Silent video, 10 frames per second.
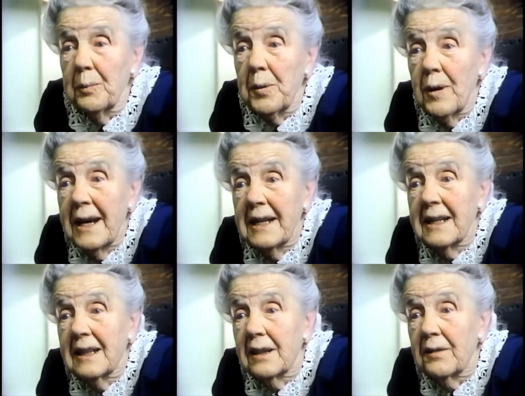poetic
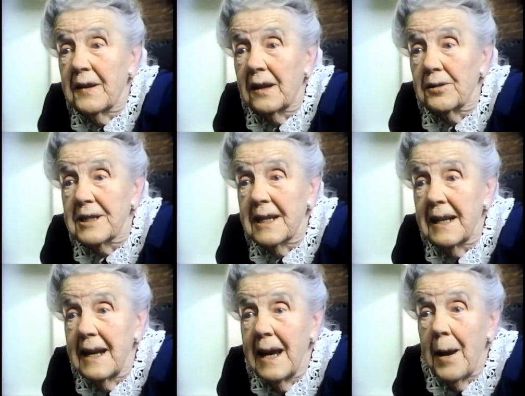little fellow, said,
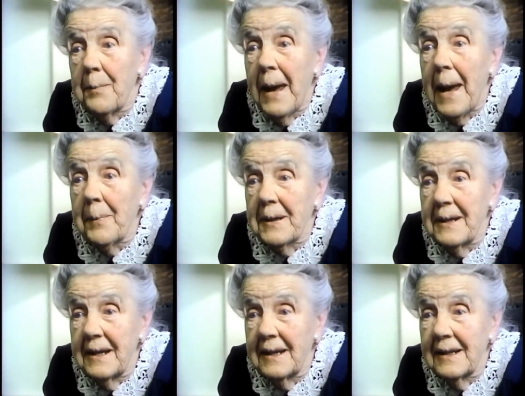Pappy,
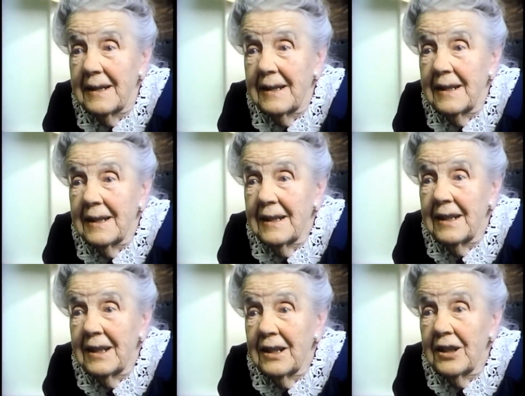
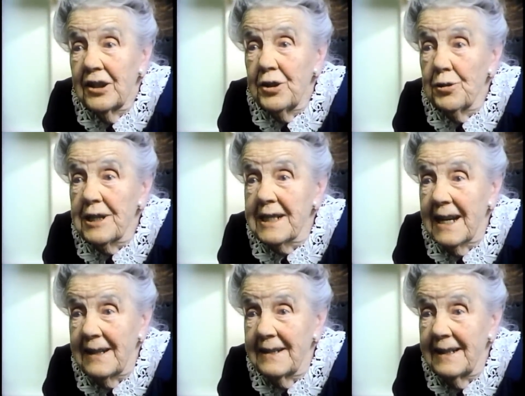you
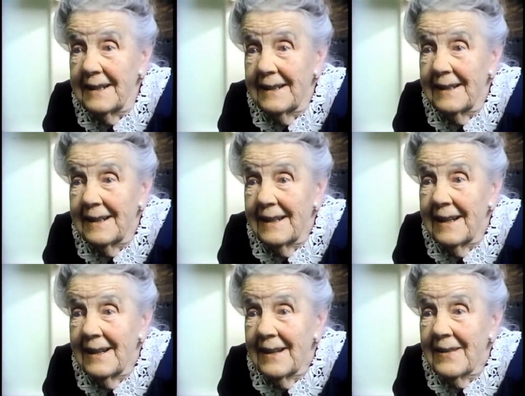said
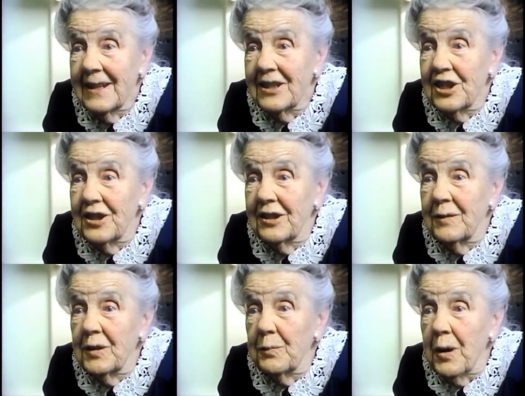that
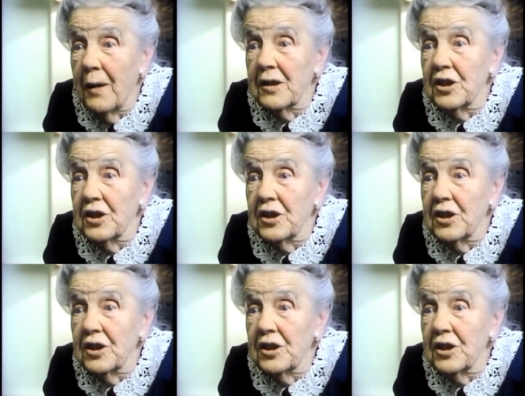the prophet